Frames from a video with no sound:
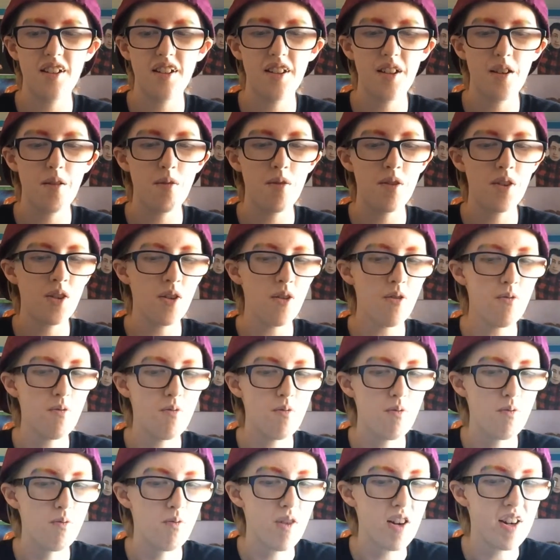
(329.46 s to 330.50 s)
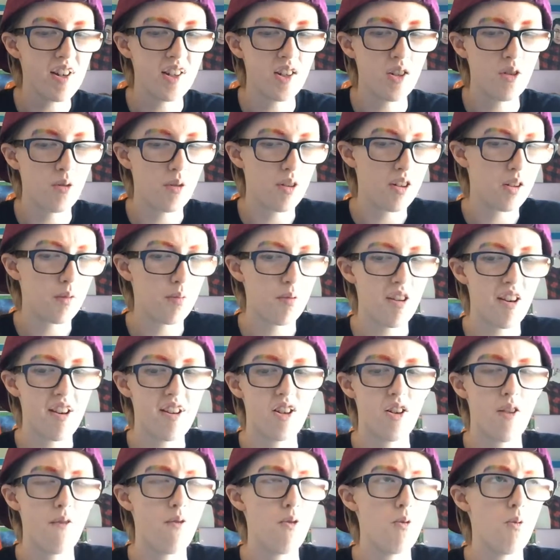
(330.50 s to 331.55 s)
there was no reason or
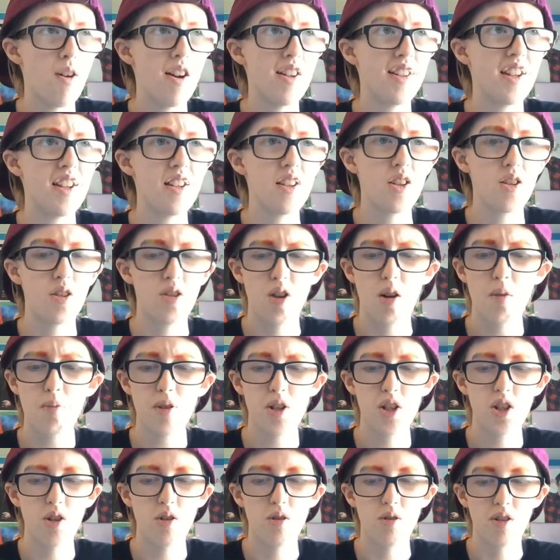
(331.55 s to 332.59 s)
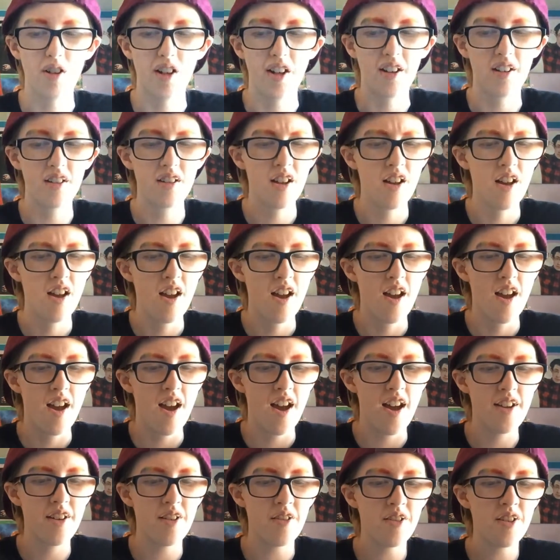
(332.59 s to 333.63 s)
explanation for why they'd stopped talking.
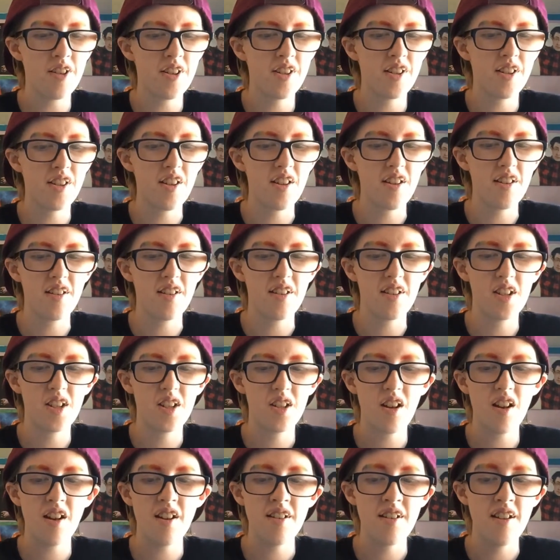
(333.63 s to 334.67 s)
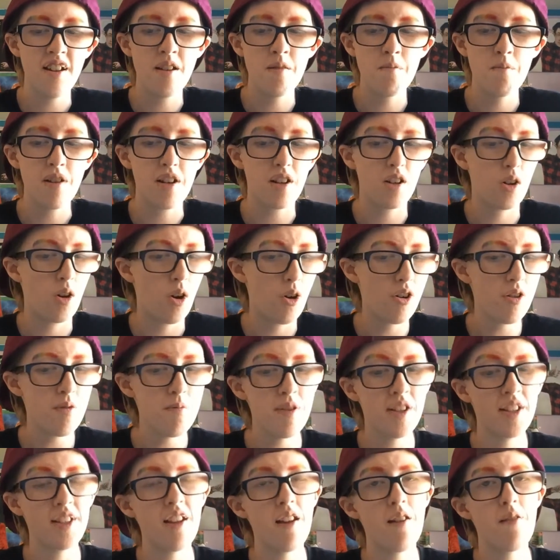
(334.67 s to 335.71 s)
And honestly, that start and end bit could have
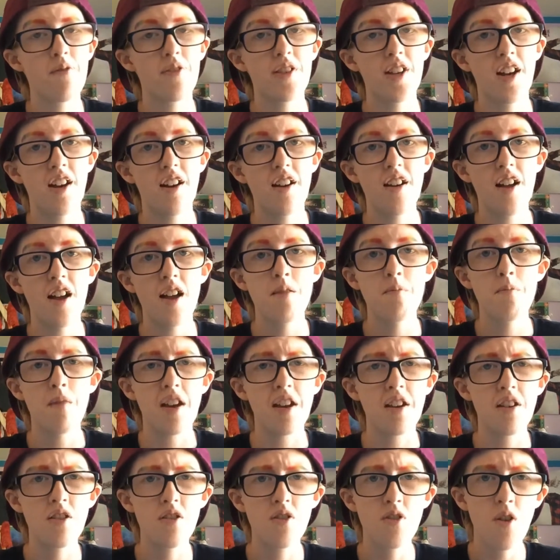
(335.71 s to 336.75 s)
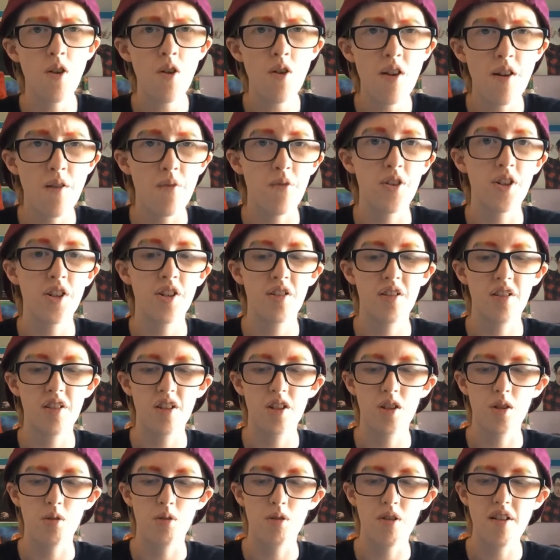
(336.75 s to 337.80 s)
been left out and made no difference to the
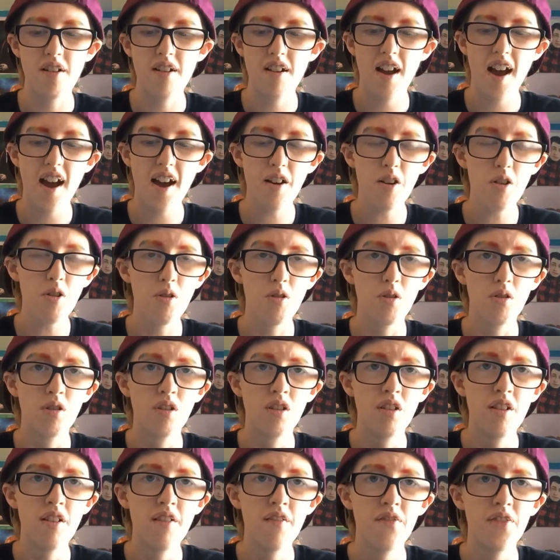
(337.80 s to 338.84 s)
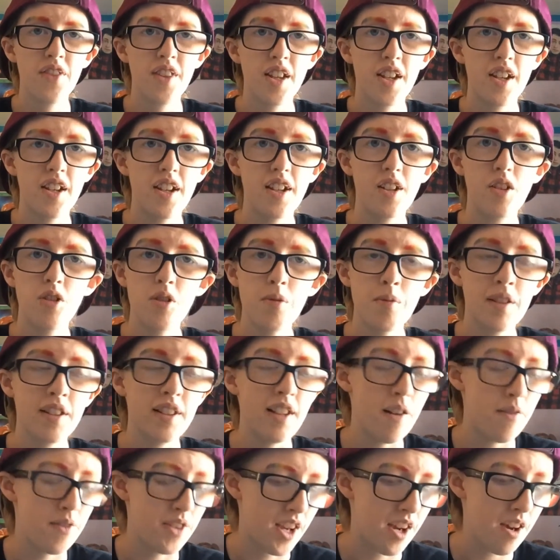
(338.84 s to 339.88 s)
story at all. It could have been
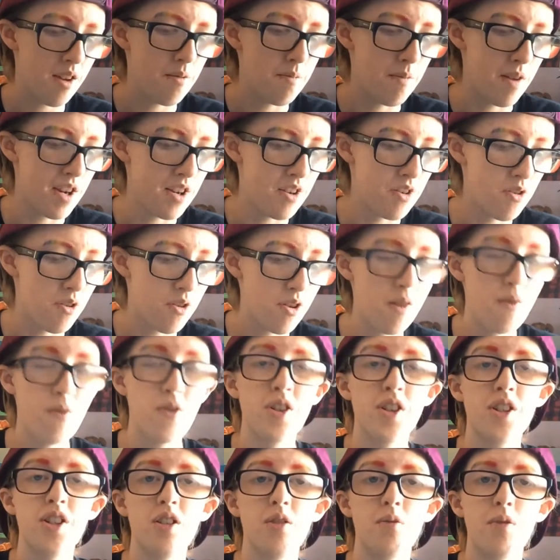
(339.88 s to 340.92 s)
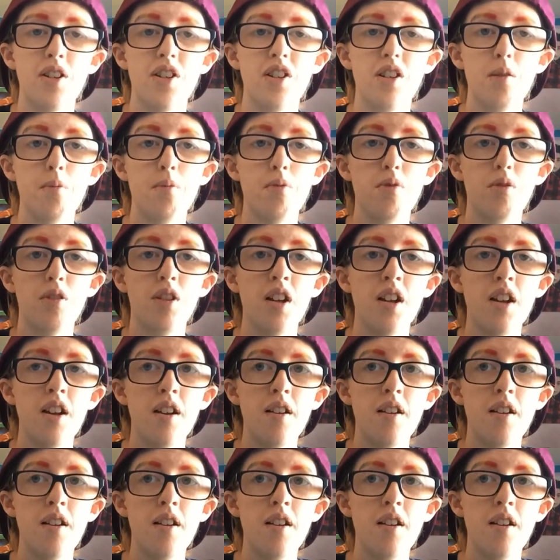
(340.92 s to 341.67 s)
left out and made no difference to the rest of the book.